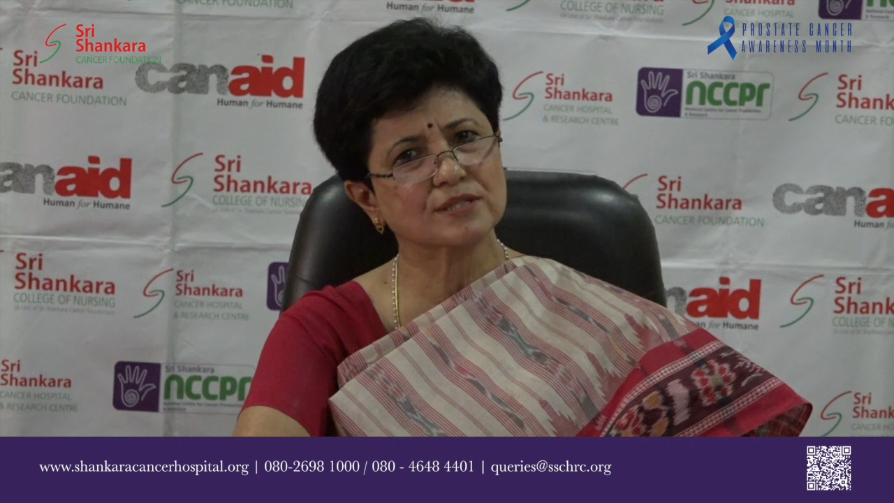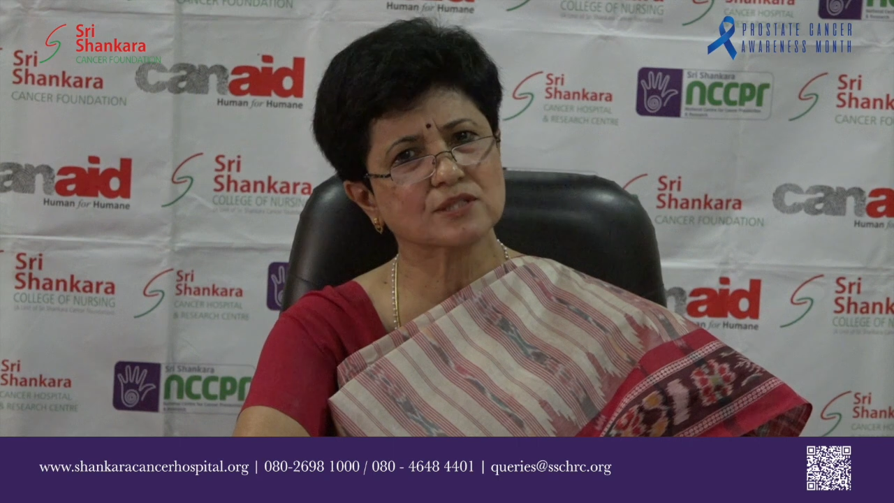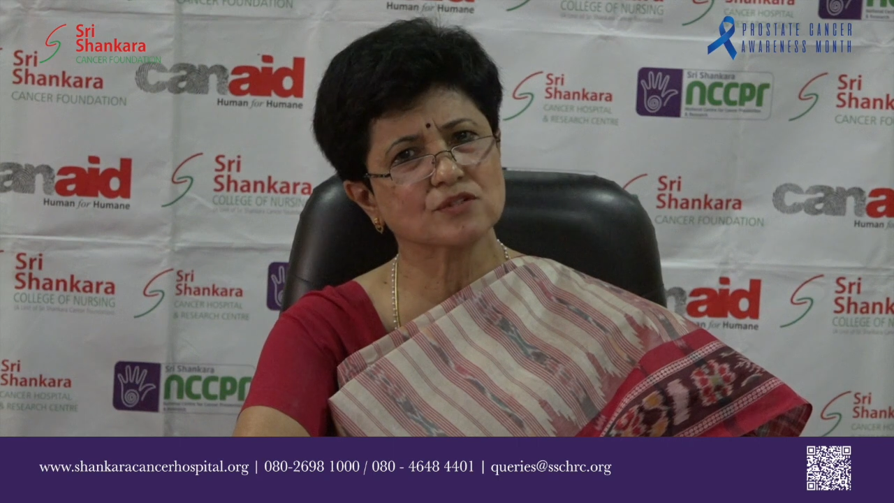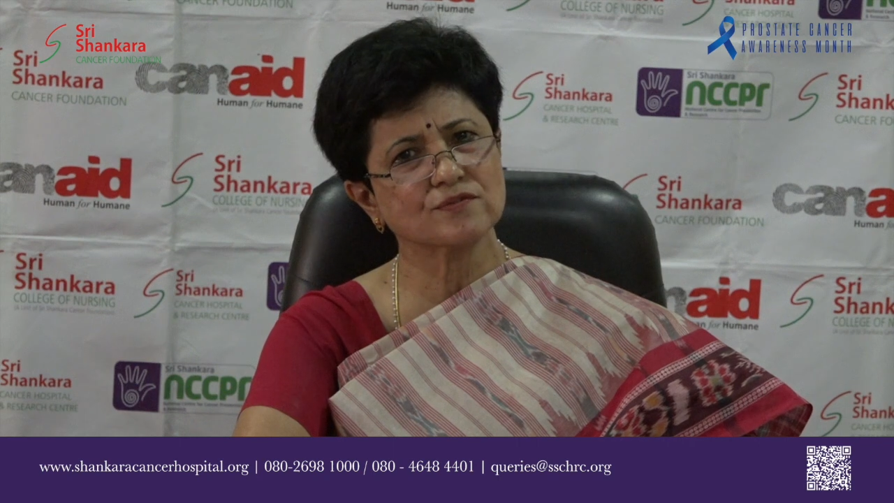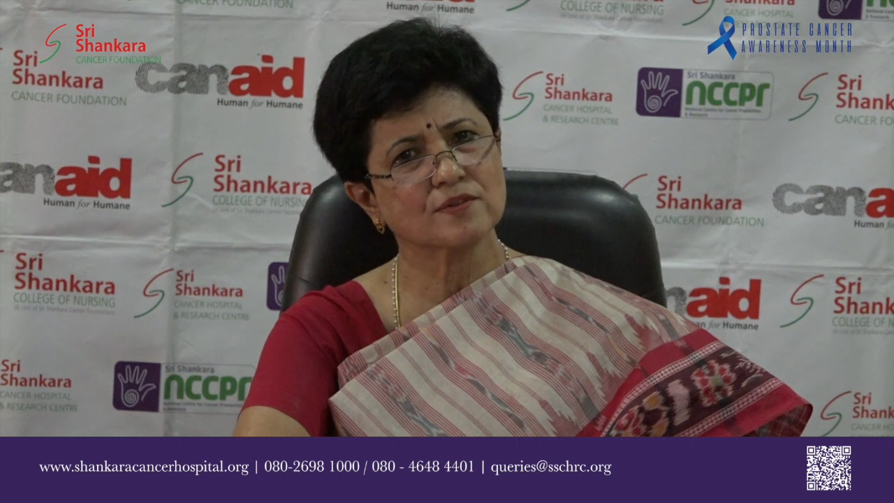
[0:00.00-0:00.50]

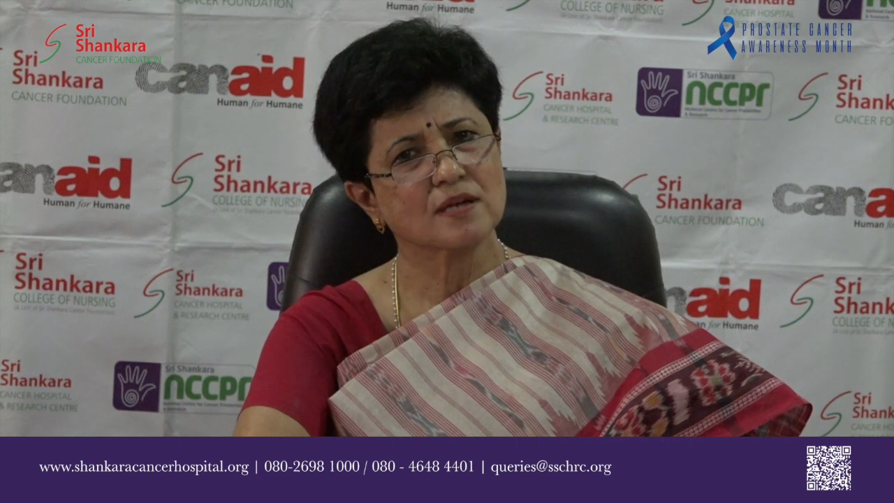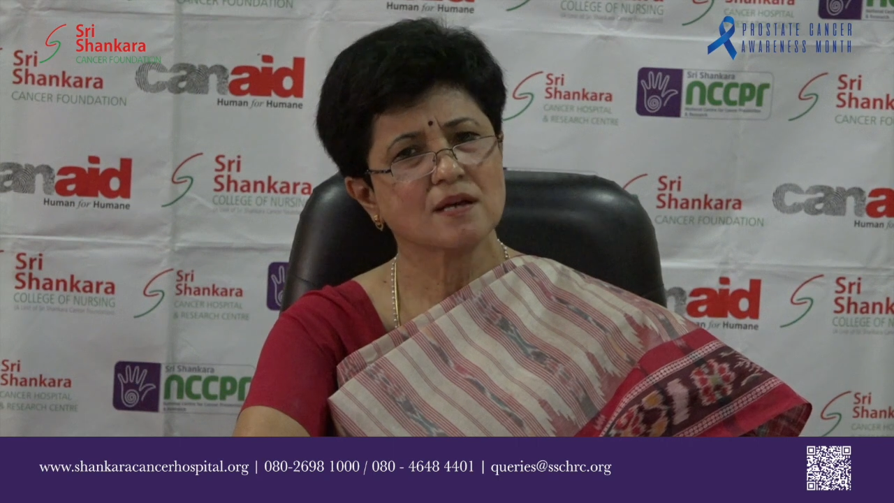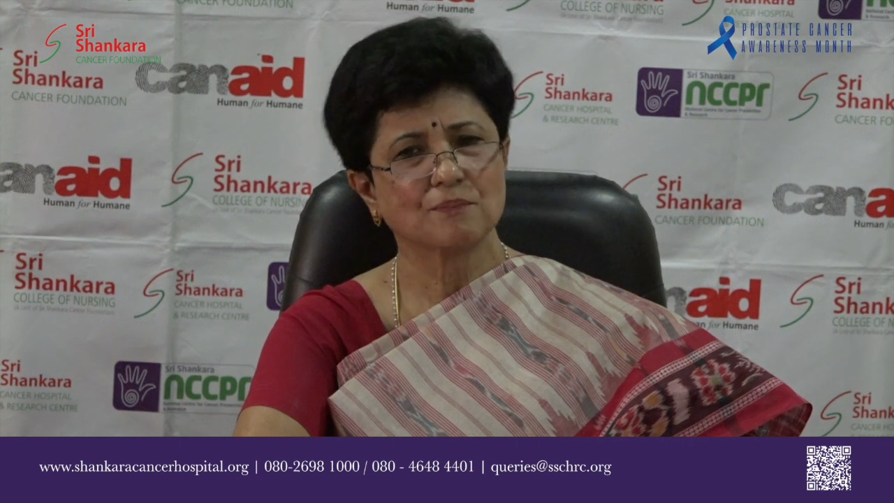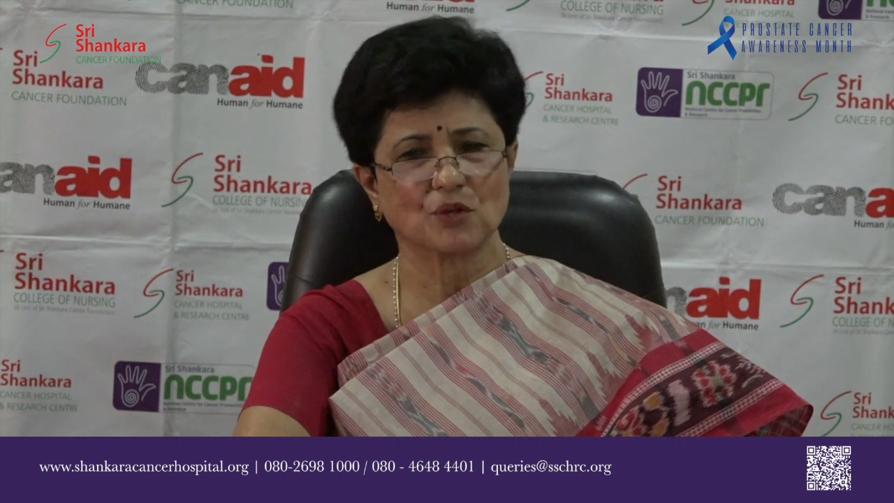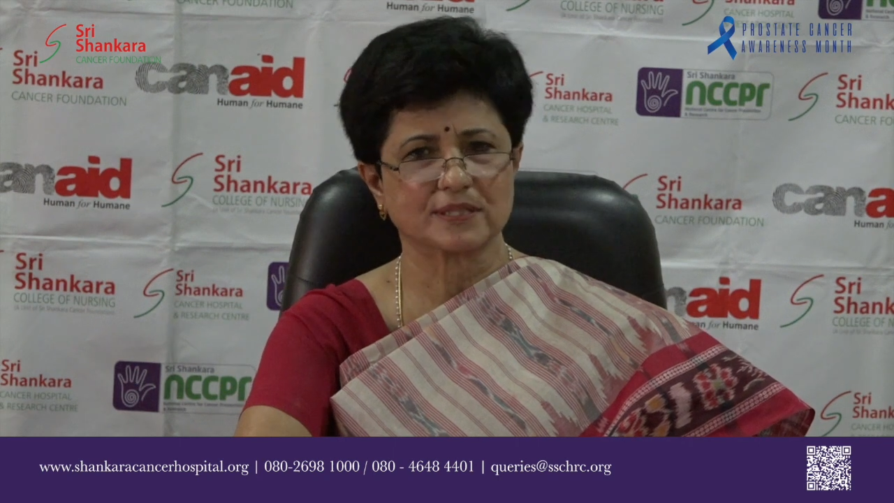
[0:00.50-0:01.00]
risk of
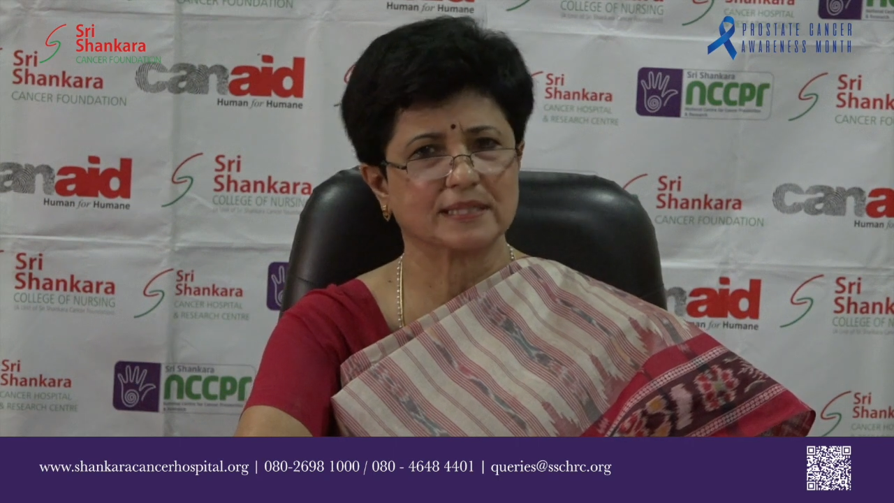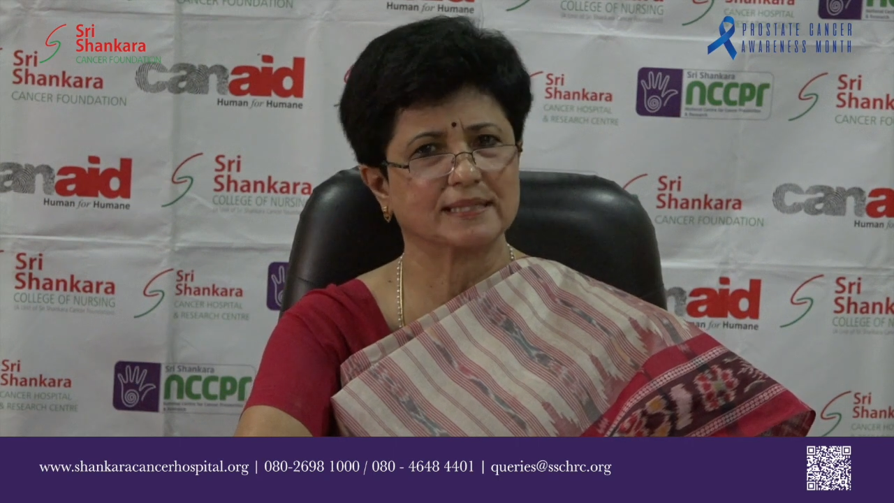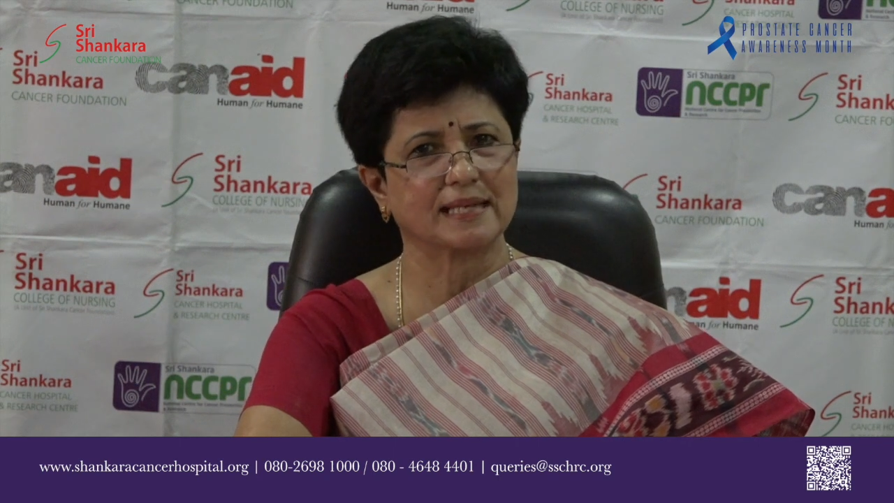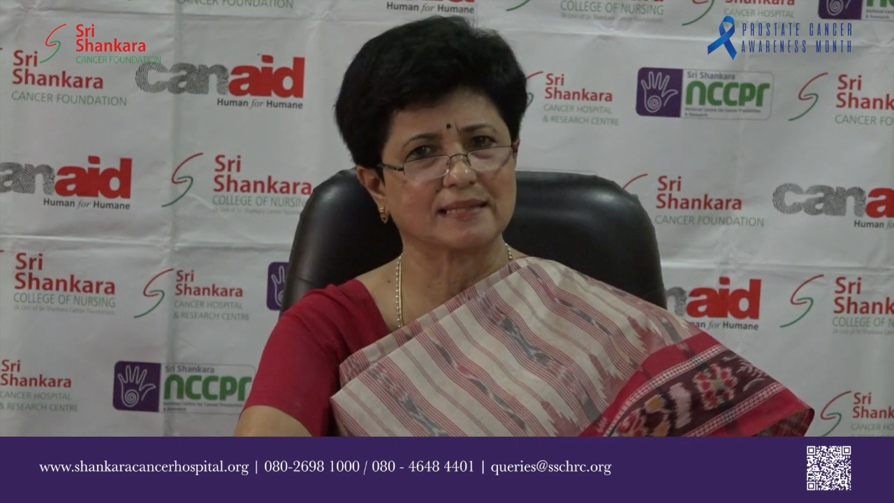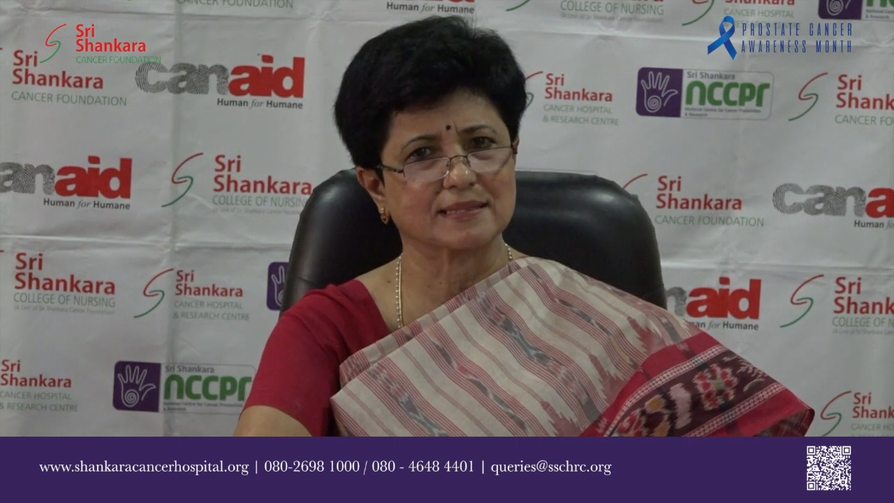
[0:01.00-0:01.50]

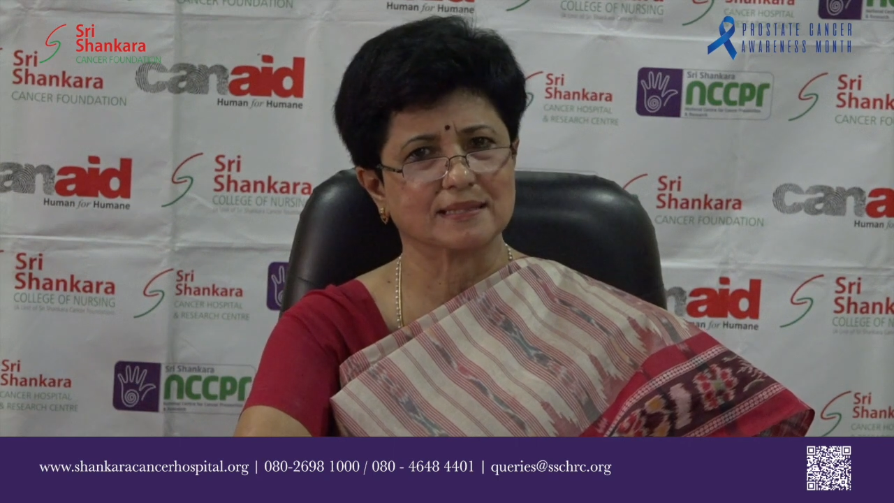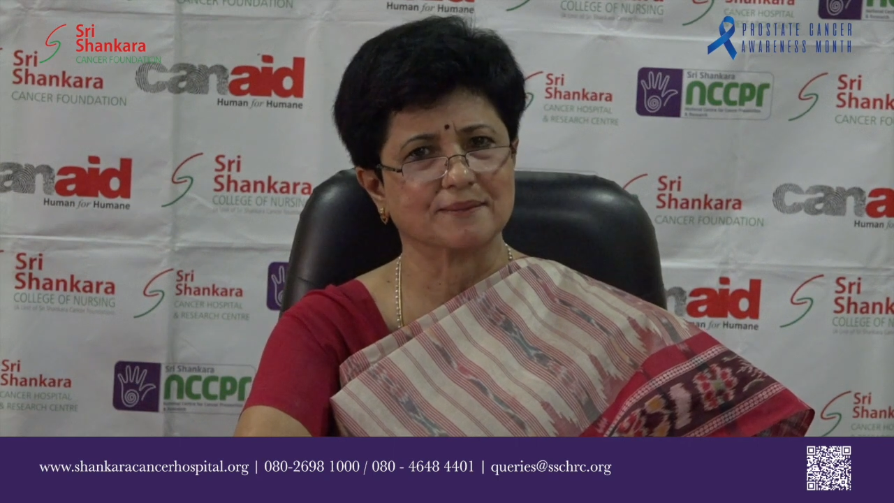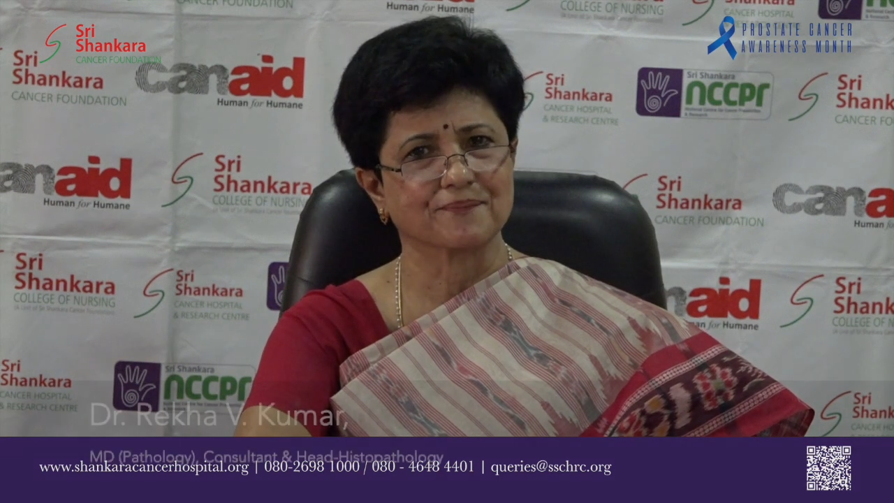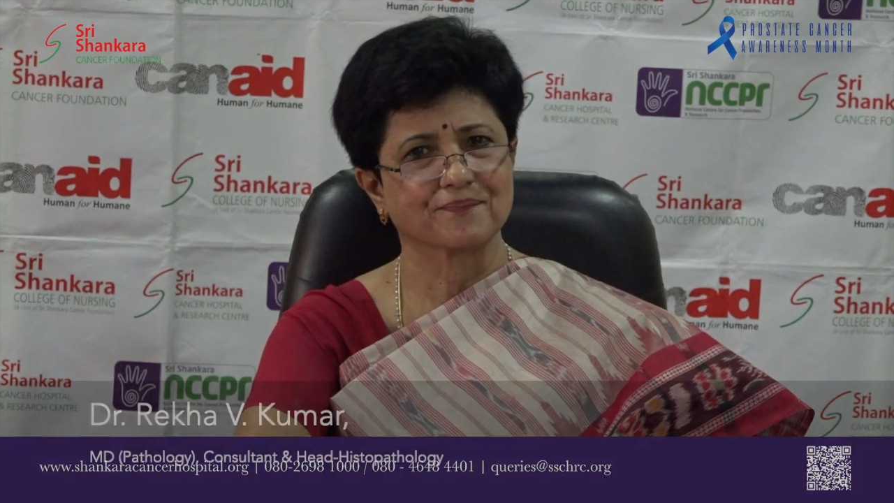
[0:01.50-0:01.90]
prostate cancer.